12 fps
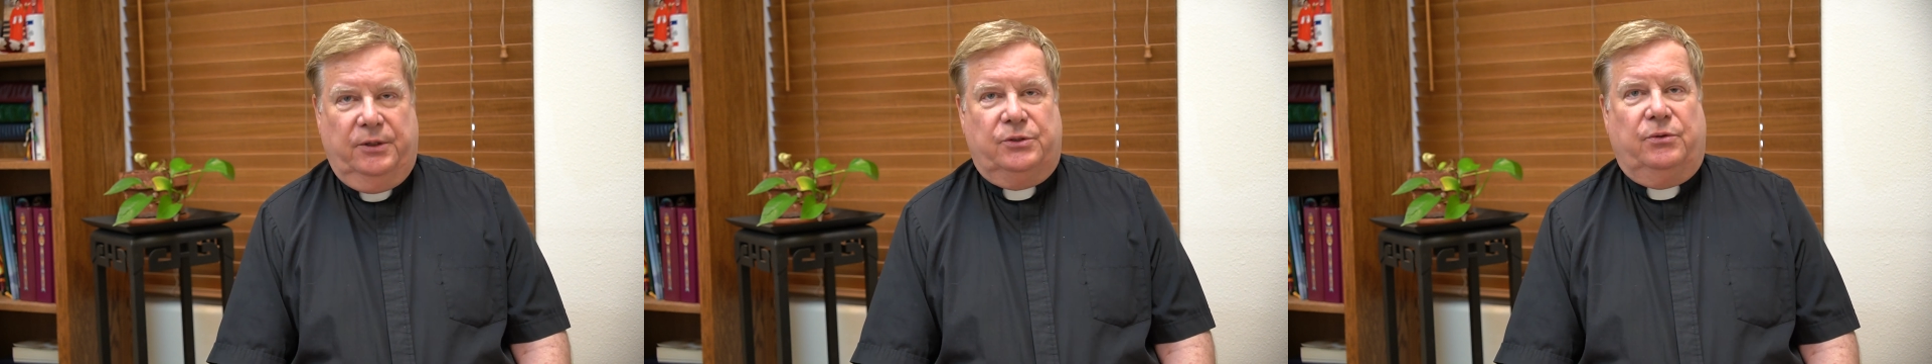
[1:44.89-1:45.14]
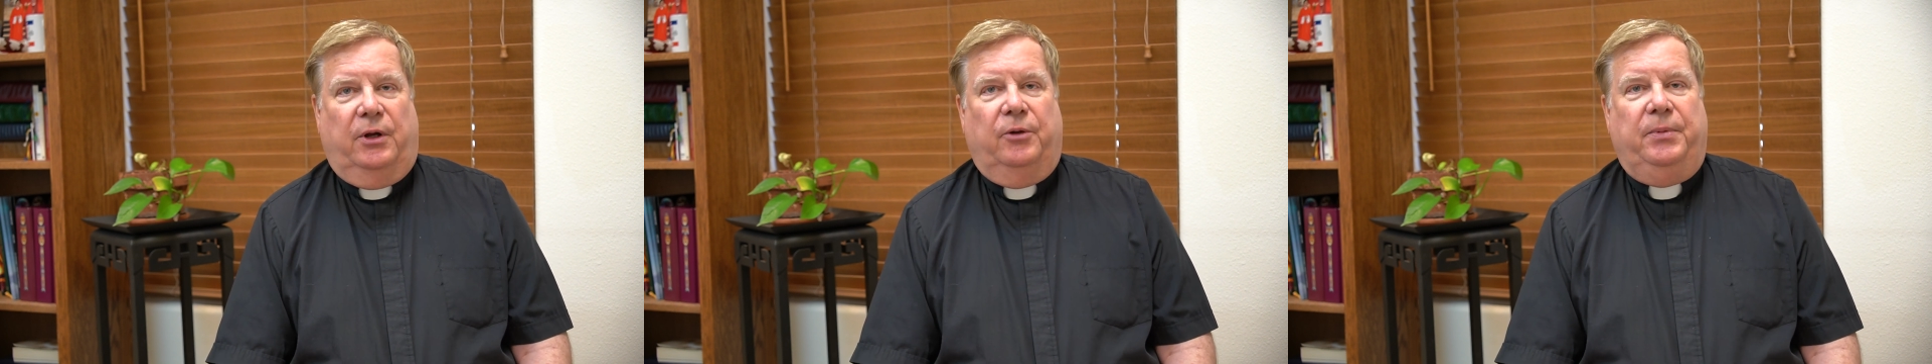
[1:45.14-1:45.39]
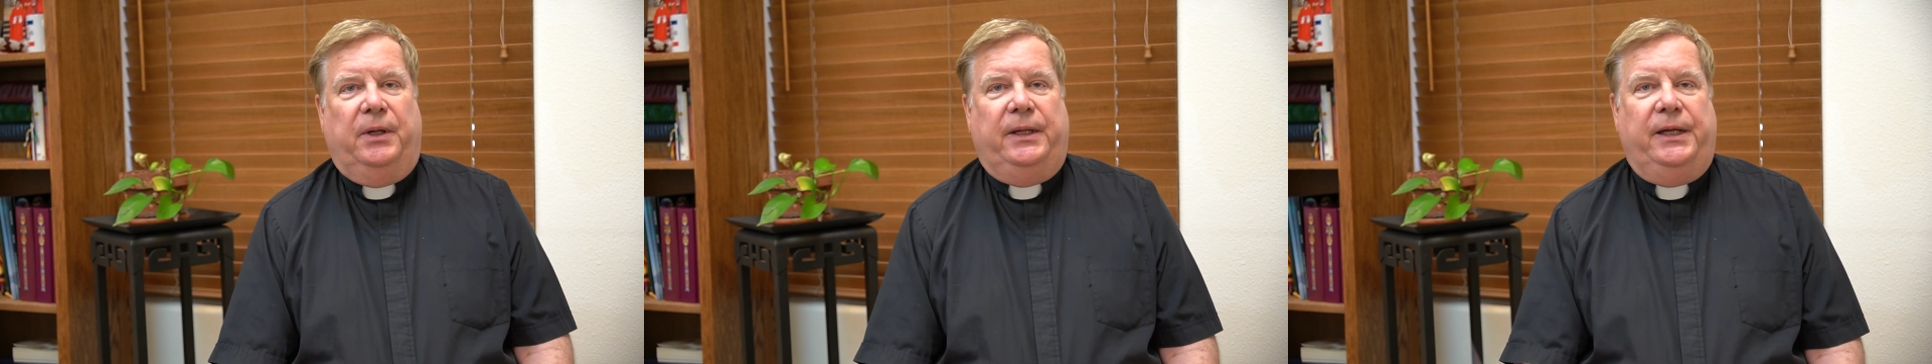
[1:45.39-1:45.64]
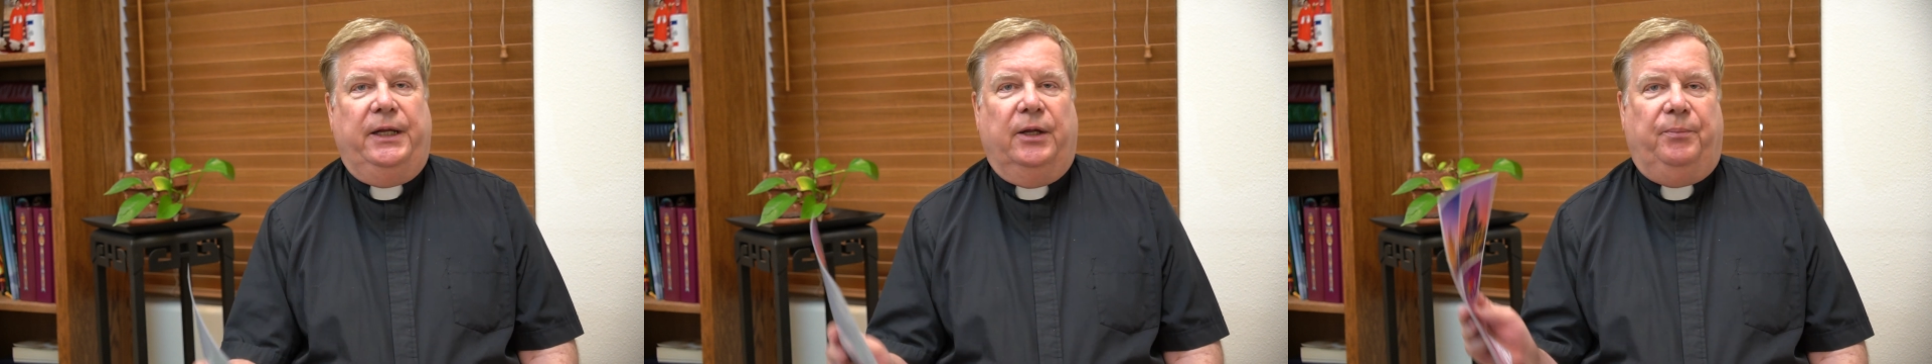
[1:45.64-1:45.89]
So I'll be
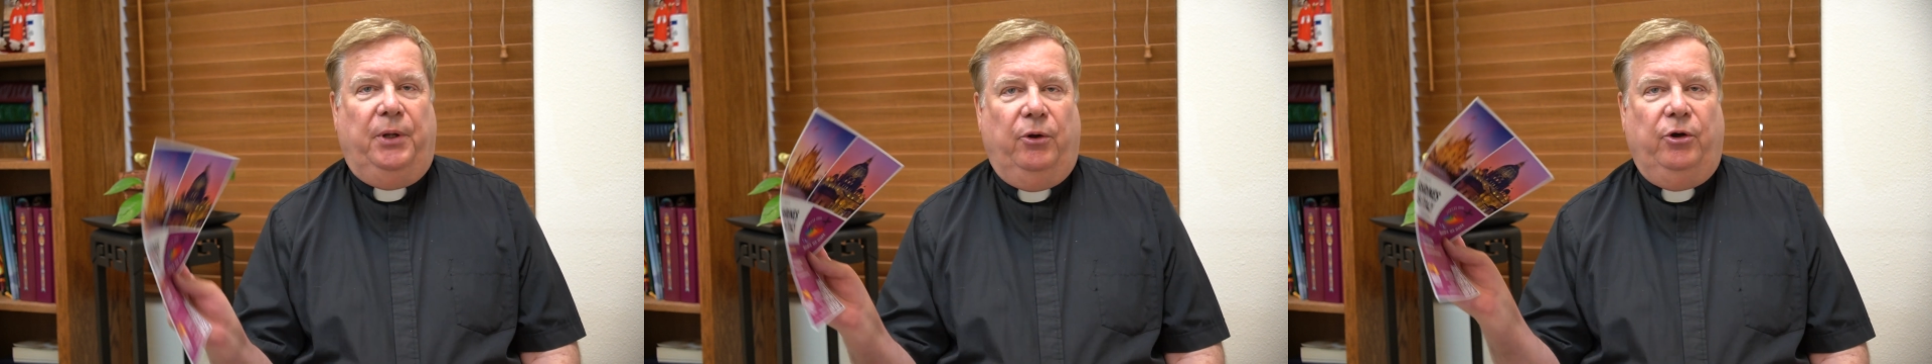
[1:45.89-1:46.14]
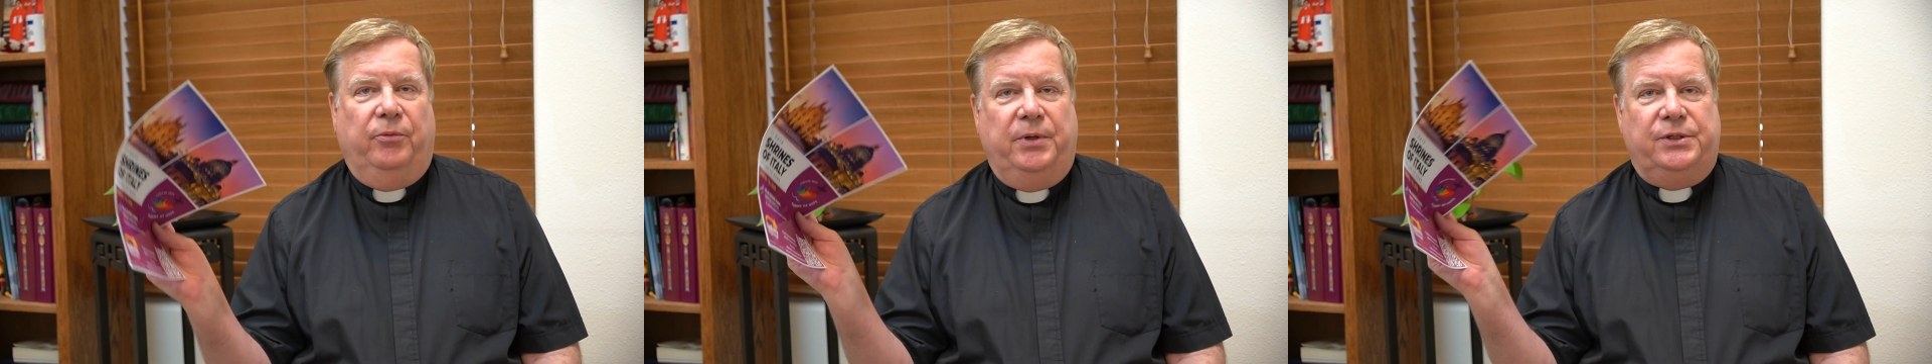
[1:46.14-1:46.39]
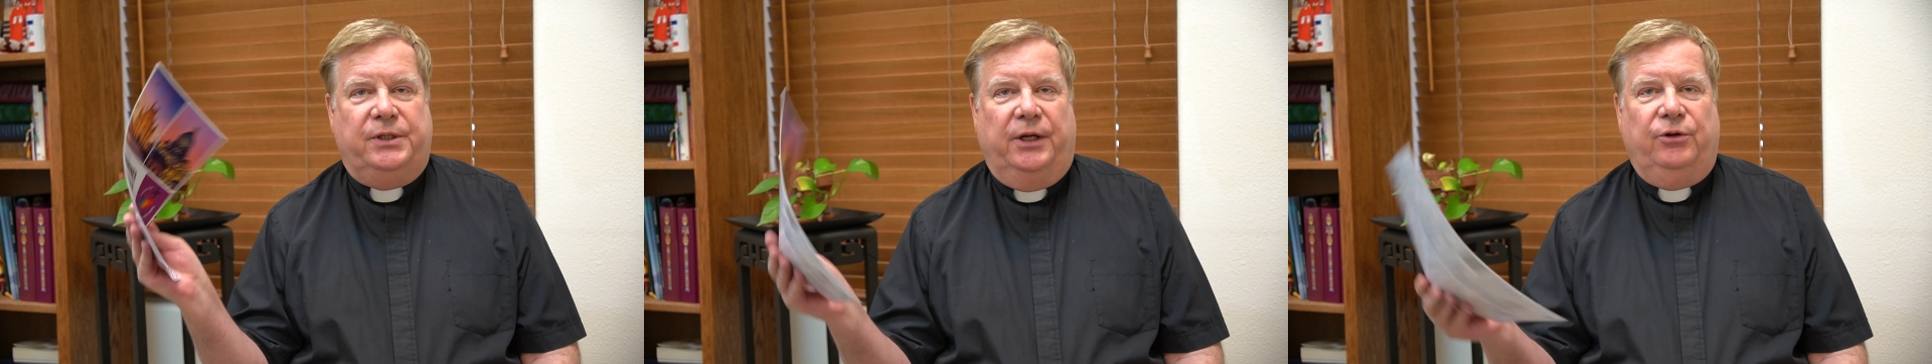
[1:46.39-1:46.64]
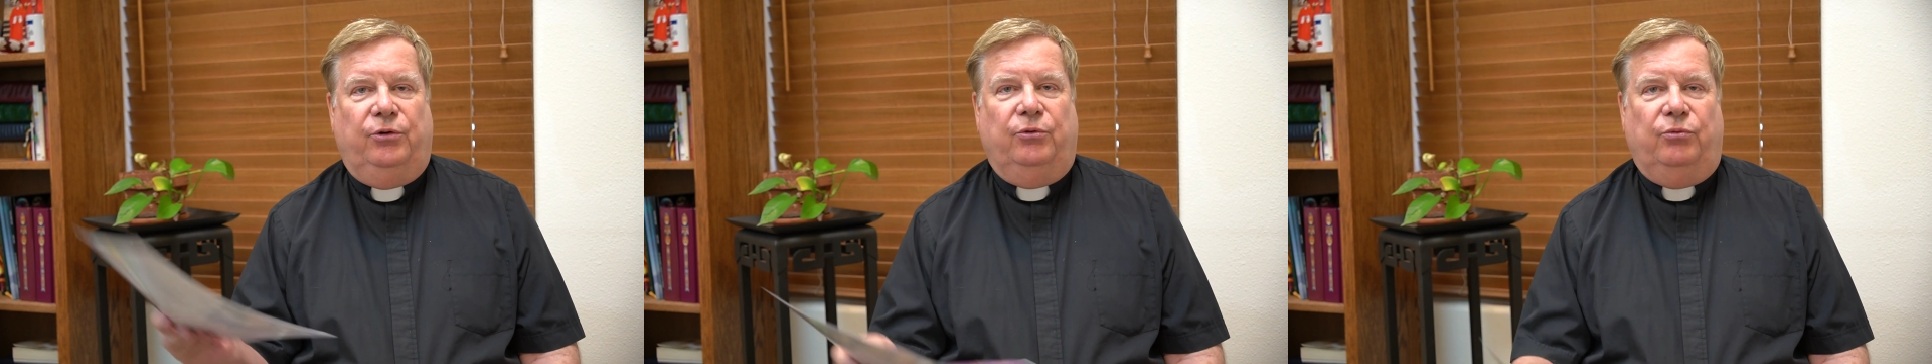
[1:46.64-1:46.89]
leading a pilgrimage
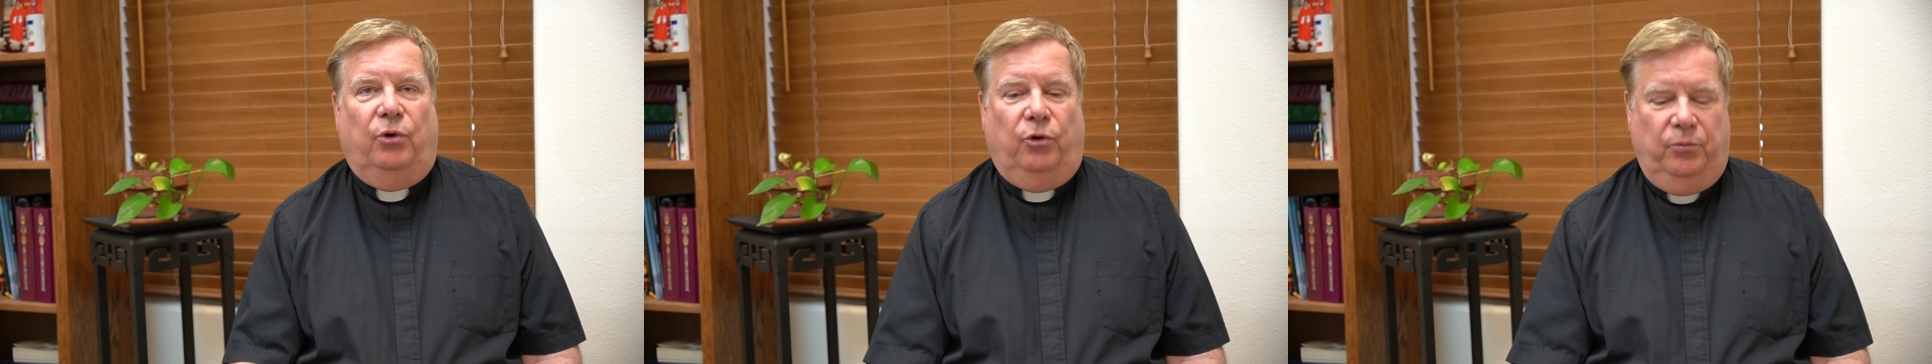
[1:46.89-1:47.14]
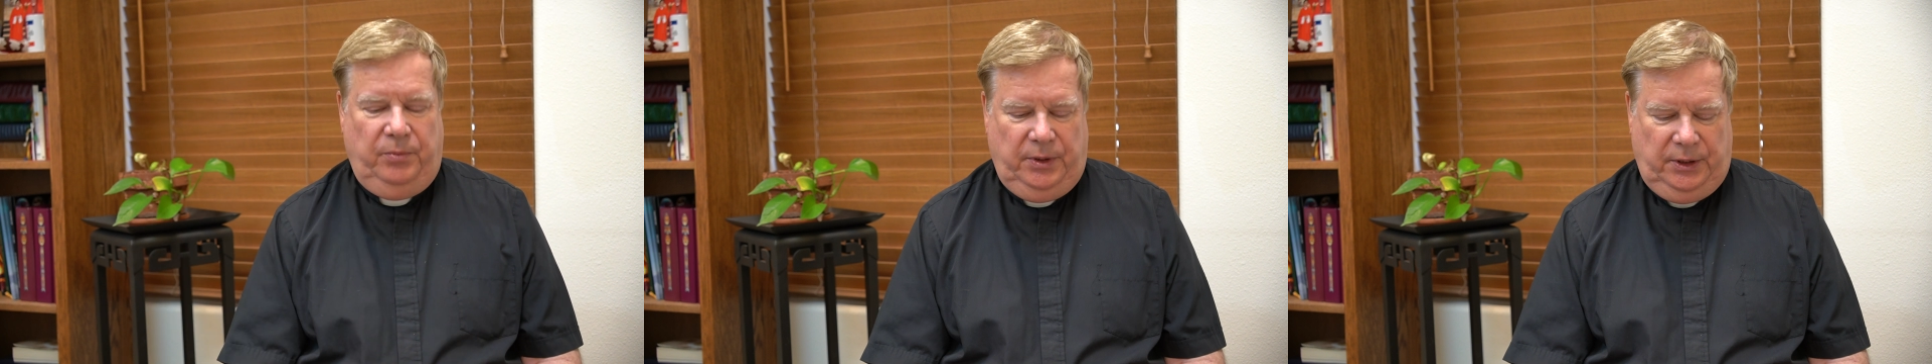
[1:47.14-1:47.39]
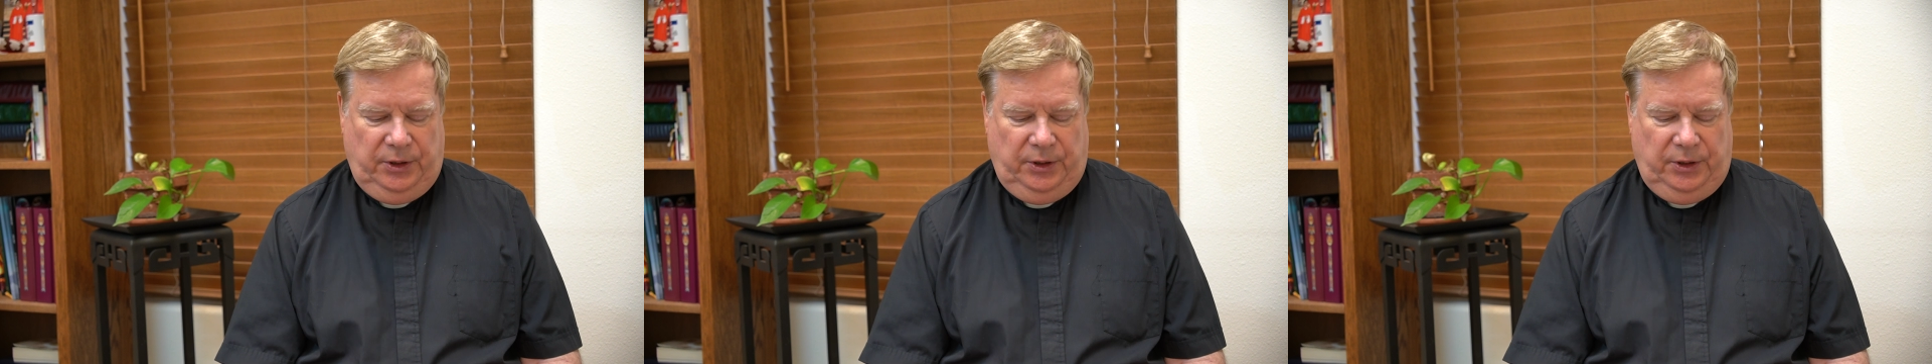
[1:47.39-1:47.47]
then to Rome